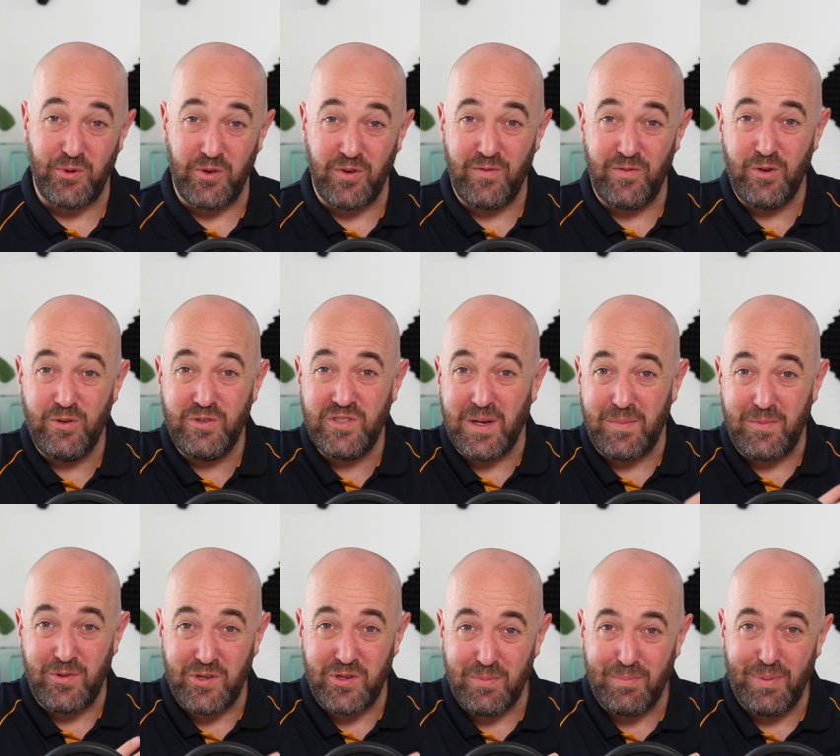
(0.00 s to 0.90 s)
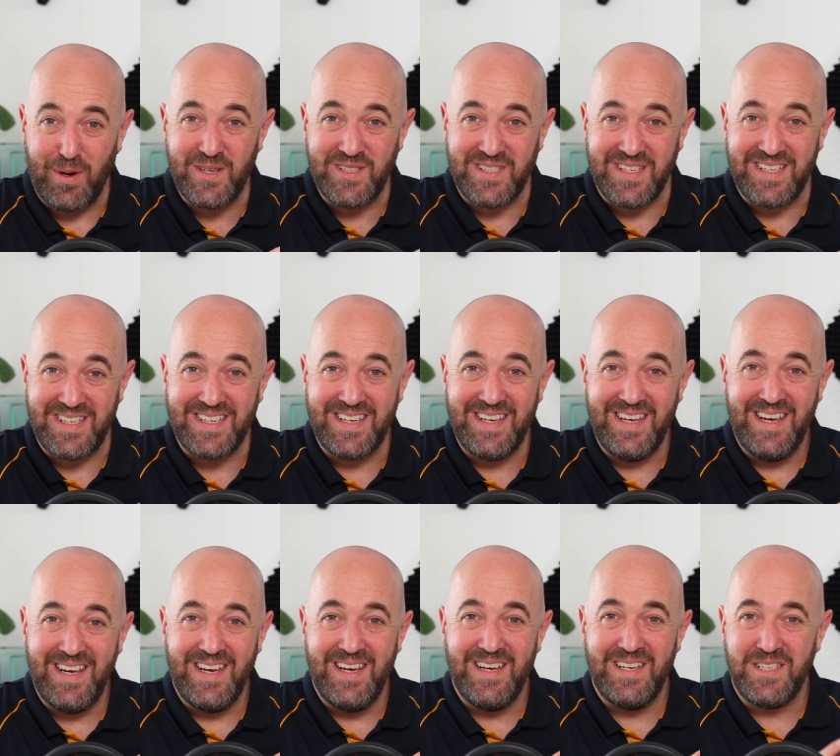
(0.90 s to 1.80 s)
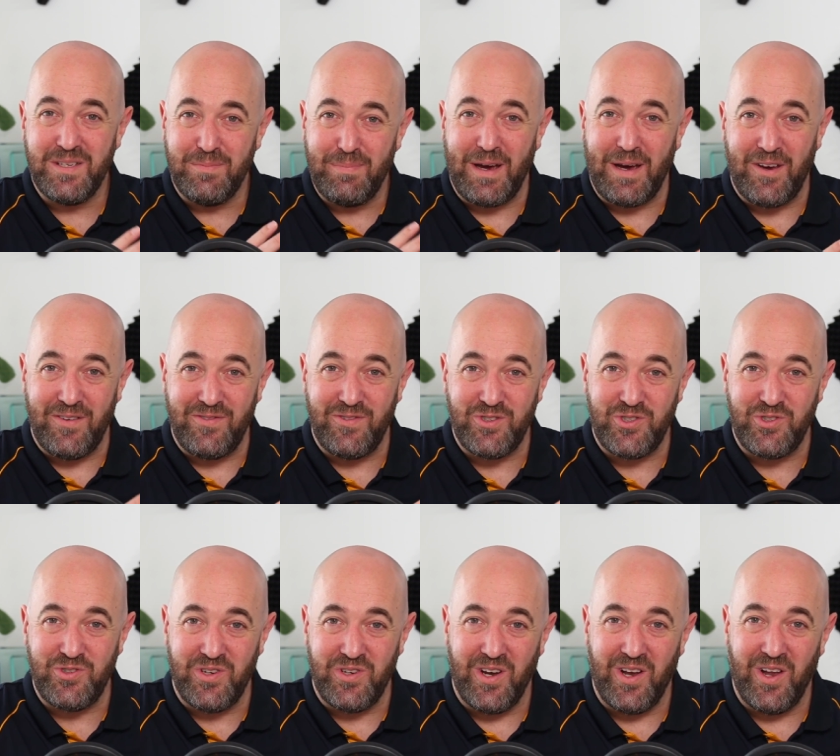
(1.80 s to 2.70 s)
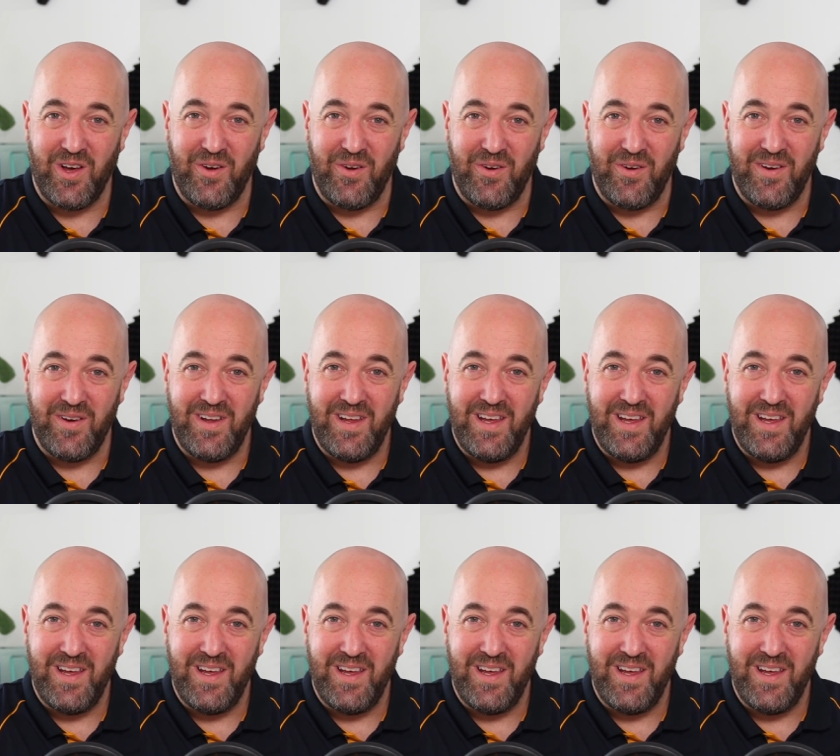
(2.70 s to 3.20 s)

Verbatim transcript: You've used up your deposit to pay off your student loan.